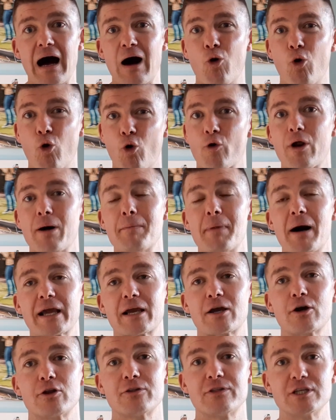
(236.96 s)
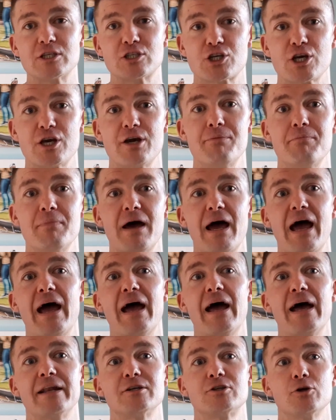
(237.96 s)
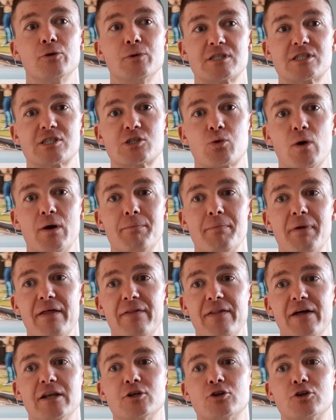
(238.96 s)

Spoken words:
or I might go to the gym and do a swim and then